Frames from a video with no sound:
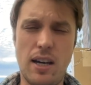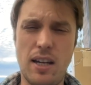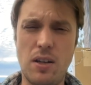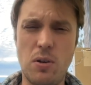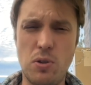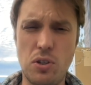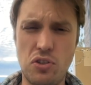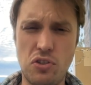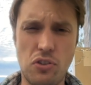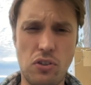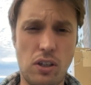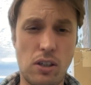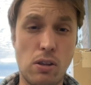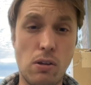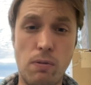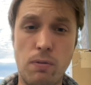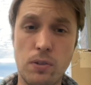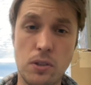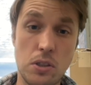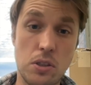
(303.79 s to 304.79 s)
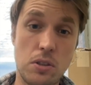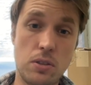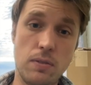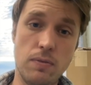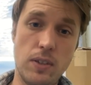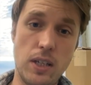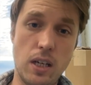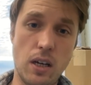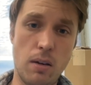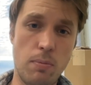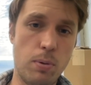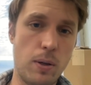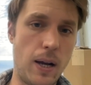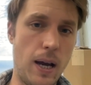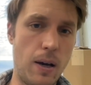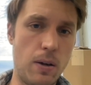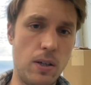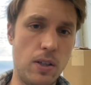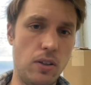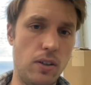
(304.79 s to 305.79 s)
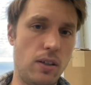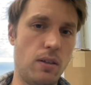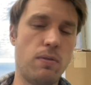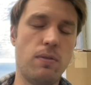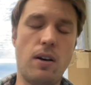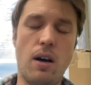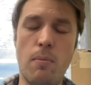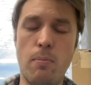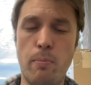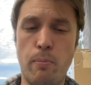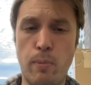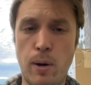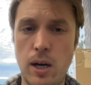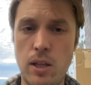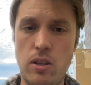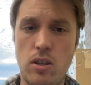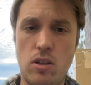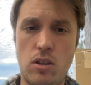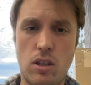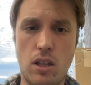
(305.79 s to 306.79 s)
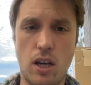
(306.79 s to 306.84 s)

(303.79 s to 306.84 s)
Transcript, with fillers: I know this is like the first video I put out in like a month.